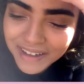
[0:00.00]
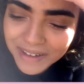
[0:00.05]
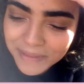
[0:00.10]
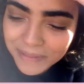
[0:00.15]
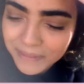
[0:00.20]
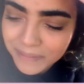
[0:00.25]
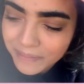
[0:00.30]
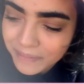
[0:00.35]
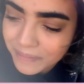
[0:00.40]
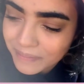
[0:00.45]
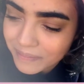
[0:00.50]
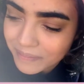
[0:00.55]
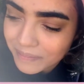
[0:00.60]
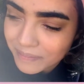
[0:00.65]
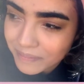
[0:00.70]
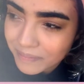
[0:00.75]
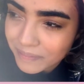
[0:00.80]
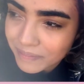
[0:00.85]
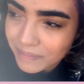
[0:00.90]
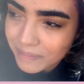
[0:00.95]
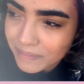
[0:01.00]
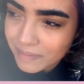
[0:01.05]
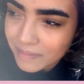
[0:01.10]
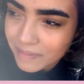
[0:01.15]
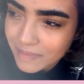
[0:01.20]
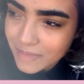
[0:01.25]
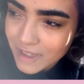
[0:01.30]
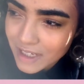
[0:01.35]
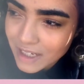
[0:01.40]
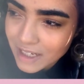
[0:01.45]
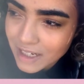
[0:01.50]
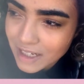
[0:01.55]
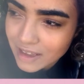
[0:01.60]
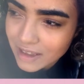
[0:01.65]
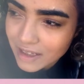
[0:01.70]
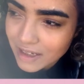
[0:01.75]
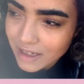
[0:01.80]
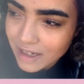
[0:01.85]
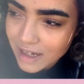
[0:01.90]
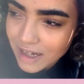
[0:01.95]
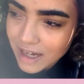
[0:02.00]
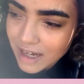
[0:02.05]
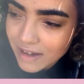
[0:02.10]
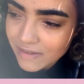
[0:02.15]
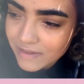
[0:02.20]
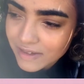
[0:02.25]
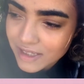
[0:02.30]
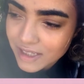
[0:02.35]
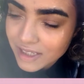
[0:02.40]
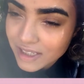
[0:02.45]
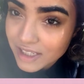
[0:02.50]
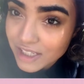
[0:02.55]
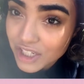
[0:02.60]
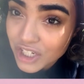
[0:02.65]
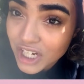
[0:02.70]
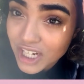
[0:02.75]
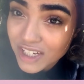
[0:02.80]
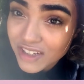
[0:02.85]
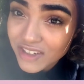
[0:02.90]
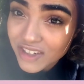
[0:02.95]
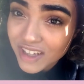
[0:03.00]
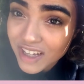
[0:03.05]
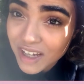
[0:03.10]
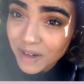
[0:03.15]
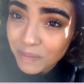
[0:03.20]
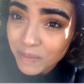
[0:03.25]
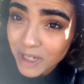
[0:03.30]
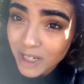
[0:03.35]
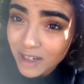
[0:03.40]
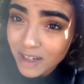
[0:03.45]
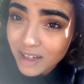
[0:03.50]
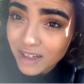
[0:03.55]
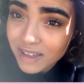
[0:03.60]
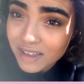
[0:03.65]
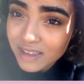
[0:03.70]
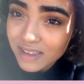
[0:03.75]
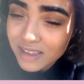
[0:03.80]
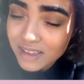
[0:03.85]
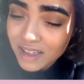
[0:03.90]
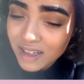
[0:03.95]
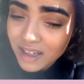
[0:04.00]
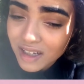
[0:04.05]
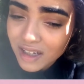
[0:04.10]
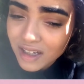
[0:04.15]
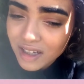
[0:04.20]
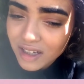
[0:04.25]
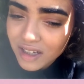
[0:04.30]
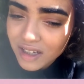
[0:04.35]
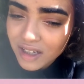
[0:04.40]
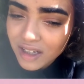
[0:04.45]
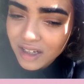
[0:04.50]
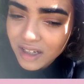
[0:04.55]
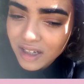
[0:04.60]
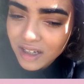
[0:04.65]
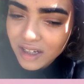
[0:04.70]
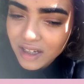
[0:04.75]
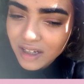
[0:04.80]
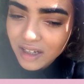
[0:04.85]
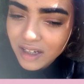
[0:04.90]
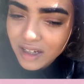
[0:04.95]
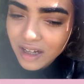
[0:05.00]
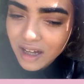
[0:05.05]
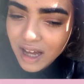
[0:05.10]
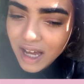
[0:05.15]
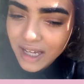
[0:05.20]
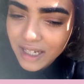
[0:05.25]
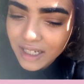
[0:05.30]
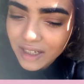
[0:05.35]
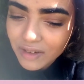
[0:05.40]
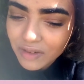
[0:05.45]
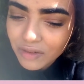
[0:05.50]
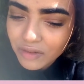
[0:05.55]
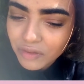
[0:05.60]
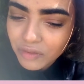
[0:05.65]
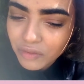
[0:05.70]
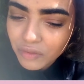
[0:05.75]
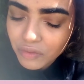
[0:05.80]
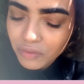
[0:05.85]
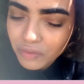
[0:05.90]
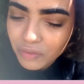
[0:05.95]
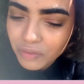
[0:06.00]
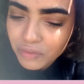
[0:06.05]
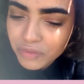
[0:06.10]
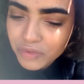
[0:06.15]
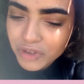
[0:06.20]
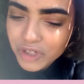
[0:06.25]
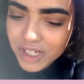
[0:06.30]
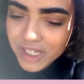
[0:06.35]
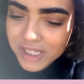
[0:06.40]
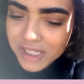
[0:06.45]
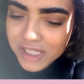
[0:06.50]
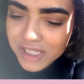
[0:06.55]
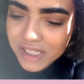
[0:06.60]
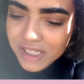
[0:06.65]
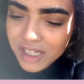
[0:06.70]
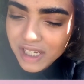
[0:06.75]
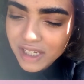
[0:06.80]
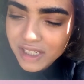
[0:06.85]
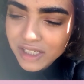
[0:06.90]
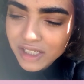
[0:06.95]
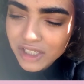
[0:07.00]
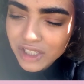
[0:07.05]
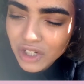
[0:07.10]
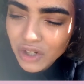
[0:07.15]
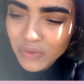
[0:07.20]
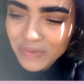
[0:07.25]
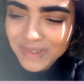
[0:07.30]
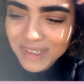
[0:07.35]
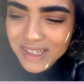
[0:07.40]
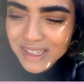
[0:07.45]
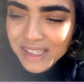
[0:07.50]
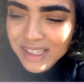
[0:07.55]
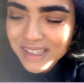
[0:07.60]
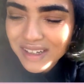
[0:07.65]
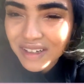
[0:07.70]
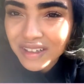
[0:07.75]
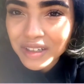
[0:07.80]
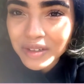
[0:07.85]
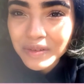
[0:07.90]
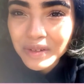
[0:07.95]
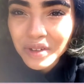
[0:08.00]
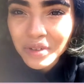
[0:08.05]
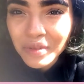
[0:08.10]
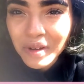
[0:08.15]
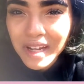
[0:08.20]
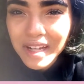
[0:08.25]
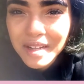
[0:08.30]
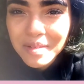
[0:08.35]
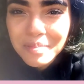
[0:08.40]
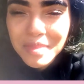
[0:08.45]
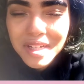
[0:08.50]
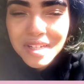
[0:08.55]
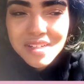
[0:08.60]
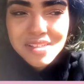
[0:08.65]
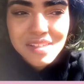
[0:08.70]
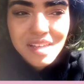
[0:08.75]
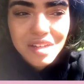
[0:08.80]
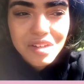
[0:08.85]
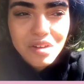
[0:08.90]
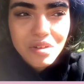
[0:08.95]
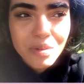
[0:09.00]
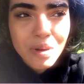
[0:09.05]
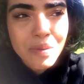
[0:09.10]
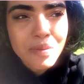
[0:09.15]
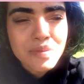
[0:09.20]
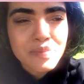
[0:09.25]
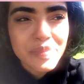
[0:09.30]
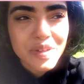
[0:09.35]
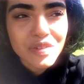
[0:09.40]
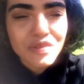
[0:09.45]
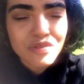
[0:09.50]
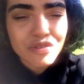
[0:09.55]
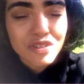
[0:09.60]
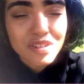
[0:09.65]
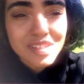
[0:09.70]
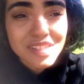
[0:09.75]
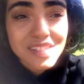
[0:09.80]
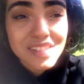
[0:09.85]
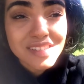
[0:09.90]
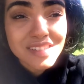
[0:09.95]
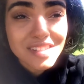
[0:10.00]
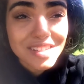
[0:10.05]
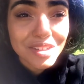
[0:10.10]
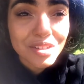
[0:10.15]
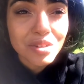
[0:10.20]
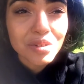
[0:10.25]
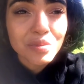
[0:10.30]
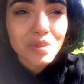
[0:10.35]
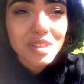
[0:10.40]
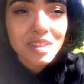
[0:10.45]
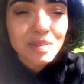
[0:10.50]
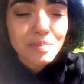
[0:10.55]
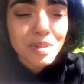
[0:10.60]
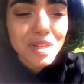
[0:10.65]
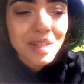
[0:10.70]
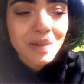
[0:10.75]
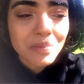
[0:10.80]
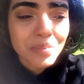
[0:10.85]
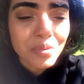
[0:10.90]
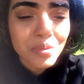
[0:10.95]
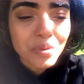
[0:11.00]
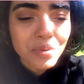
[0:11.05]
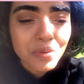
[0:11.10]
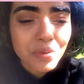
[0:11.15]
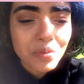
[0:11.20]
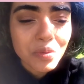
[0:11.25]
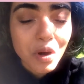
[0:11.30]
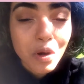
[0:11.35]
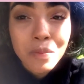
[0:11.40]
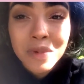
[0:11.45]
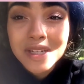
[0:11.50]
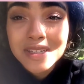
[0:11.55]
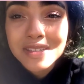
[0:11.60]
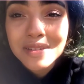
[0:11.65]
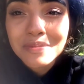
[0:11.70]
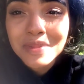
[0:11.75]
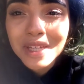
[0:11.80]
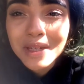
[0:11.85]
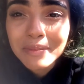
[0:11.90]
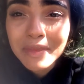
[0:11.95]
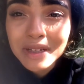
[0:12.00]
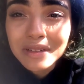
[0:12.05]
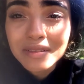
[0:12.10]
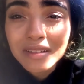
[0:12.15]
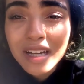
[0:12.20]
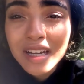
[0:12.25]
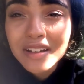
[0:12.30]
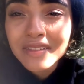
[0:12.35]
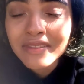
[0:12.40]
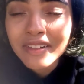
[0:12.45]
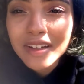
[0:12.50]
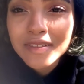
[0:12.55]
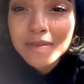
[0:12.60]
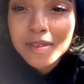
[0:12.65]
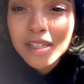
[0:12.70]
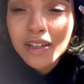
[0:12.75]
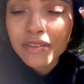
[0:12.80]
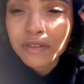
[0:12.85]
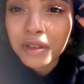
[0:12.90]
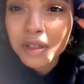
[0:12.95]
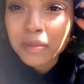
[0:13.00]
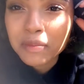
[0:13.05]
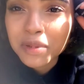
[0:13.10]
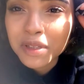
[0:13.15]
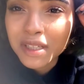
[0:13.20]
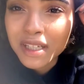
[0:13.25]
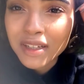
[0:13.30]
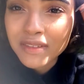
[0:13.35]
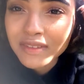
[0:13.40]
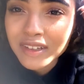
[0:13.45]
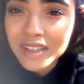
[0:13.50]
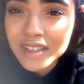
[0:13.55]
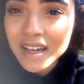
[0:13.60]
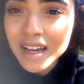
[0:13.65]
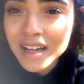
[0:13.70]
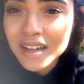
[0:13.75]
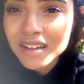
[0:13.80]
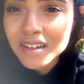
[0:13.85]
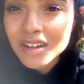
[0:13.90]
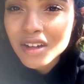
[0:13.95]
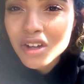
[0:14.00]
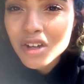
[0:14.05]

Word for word: um, and I think I have to change that because I just don't necessarily regret it because I know I would be friends still with the people who are meant to be in my life. I definitely believe in that.